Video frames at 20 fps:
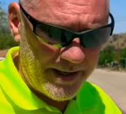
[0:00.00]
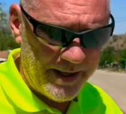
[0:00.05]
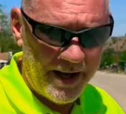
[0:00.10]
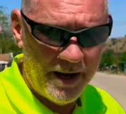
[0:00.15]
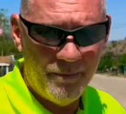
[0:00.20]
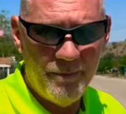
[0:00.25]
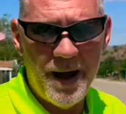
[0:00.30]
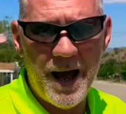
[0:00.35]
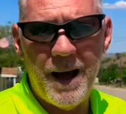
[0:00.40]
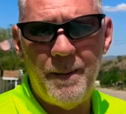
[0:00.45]
you get
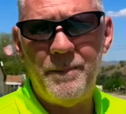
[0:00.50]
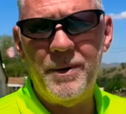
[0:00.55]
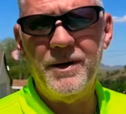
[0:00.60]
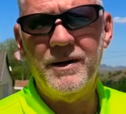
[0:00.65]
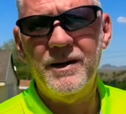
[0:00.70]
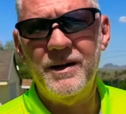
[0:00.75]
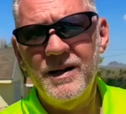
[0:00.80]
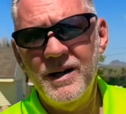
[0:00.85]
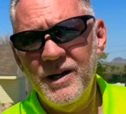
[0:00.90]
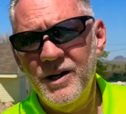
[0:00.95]
a map and
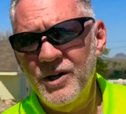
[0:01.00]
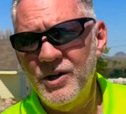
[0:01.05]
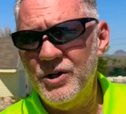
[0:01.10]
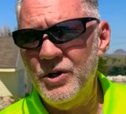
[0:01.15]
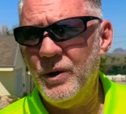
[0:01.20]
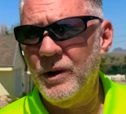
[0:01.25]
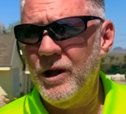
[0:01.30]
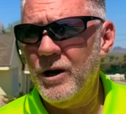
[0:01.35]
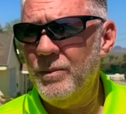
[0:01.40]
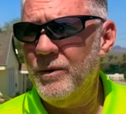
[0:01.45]

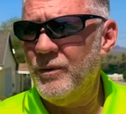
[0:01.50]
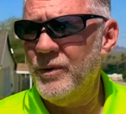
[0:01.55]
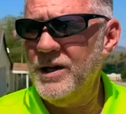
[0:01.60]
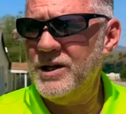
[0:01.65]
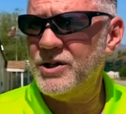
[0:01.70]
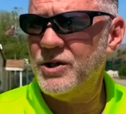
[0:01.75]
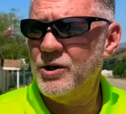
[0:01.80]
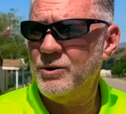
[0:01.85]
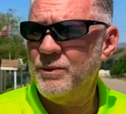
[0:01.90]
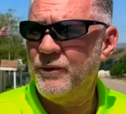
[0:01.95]
do a little bit of
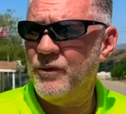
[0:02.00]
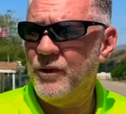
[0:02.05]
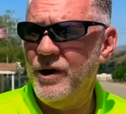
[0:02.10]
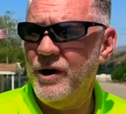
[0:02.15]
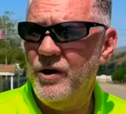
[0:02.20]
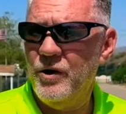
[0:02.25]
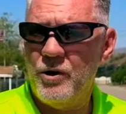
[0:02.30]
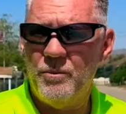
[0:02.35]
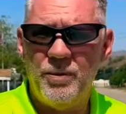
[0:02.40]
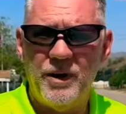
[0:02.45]
research before you
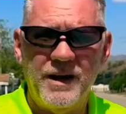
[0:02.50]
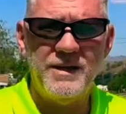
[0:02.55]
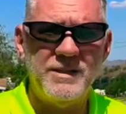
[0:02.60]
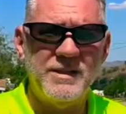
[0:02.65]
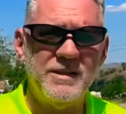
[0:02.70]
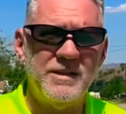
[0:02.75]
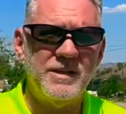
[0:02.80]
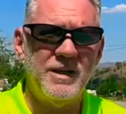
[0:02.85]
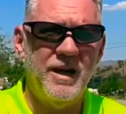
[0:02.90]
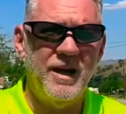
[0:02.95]
go to
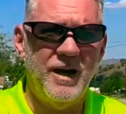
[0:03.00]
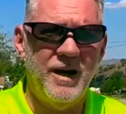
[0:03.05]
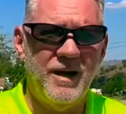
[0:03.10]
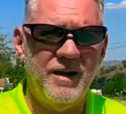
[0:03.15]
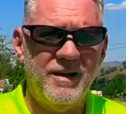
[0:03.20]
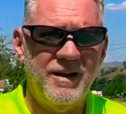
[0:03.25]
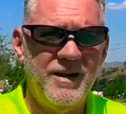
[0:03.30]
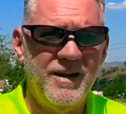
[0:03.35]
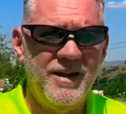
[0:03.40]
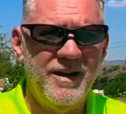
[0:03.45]
places. Uh,
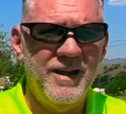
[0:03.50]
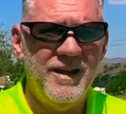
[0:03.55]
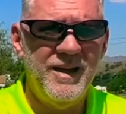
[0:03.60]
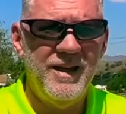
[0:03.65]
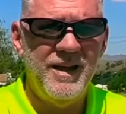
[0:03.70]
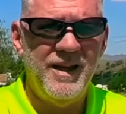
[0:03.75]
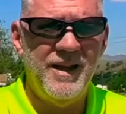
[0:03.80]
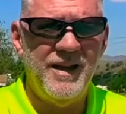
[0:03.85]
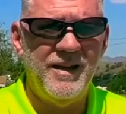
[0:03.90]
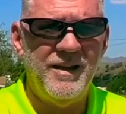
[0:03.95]

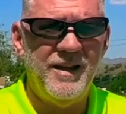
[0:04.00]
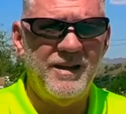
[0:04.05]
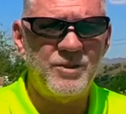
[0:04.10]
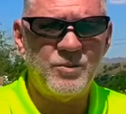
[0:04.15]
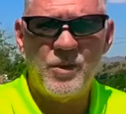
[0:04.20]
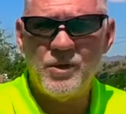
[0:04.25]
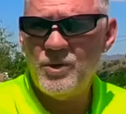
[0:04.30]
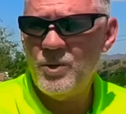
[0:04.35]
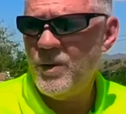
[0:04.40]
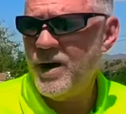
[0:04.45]
and uh, it's
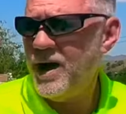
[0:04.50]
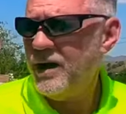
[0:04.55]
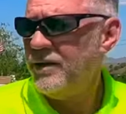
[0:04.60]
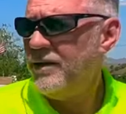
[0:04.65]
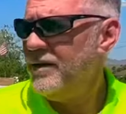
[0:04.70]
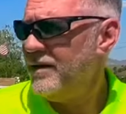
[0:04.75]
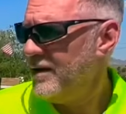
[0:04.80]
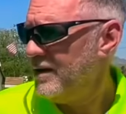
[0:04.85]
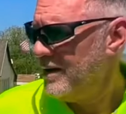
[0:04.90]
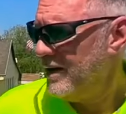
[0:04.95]
worth the while.
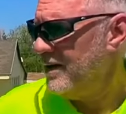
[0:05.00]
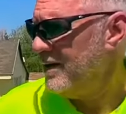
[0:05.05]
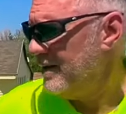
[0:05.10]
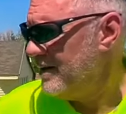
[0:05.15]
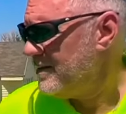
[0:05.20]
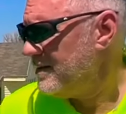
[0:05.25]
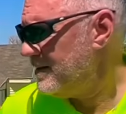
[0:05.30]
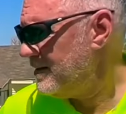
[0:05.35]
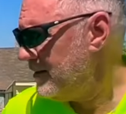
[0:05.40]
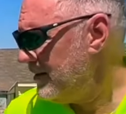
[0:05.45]

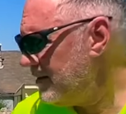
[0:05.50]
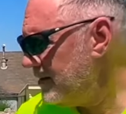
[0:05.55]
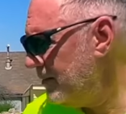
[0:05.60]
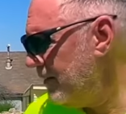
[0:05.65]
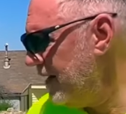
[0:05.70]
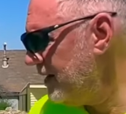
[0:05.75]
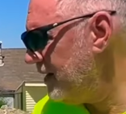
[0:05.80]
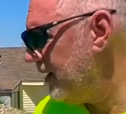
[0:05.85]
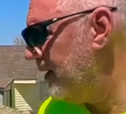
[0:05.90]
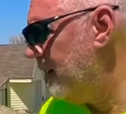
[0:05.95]
It's, it's,
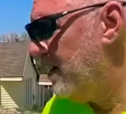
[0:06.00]
amazing.